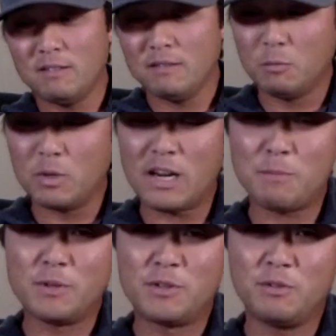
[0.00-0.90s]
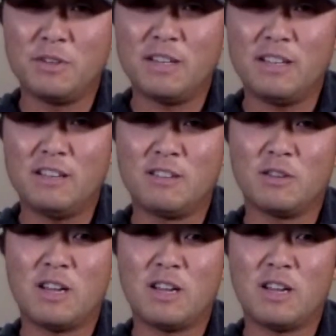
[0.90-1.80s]
what opportunity
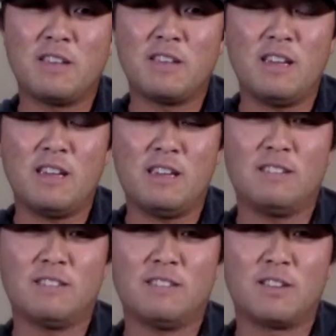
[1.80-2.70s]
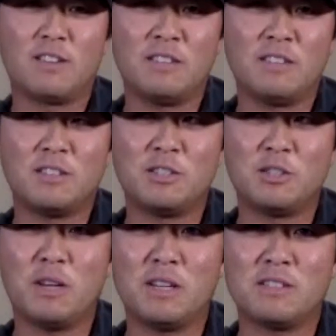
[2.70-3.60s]
could I have gained given the
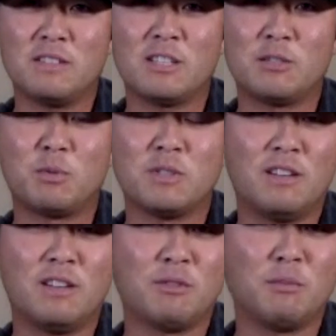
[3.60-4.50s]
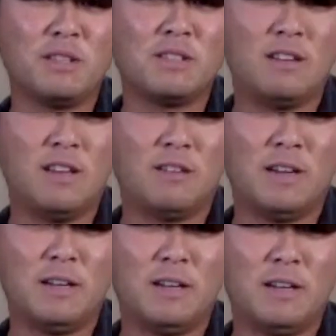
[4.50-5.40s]
situation that's presented for me today,
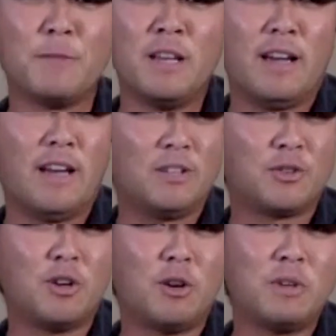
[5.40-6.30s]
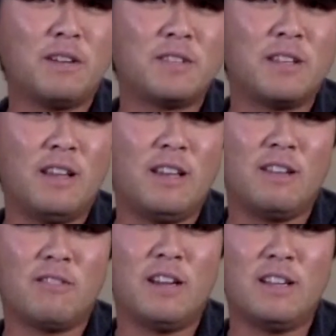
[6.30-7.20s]
right? And so all we have
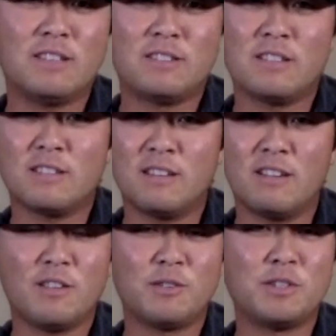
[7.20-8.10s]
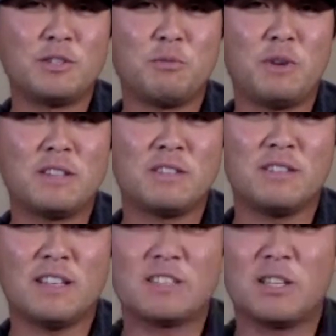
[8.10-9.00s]
today, right, is just another
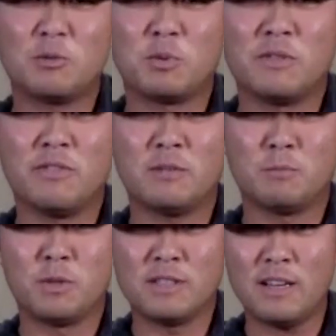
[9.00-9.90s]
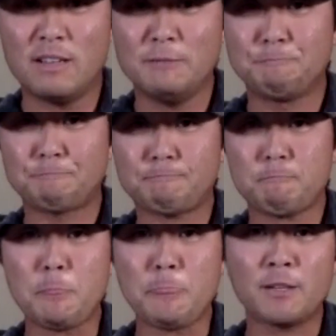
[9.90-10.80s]
situation that gets presented
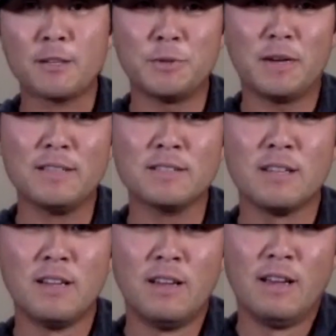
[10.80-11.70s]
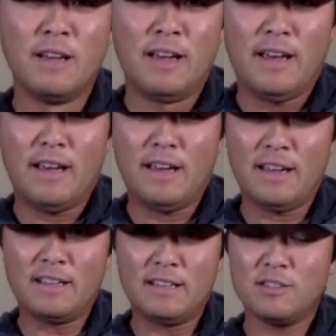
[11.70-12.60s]
to us.
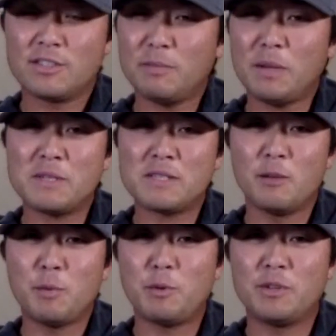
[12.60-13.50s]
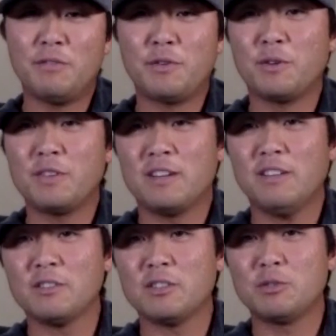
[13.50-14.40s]
And sometimes it's a little bit more difficult than
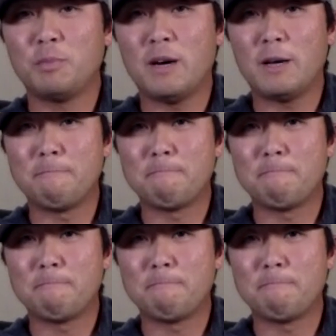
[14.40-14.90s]
others, but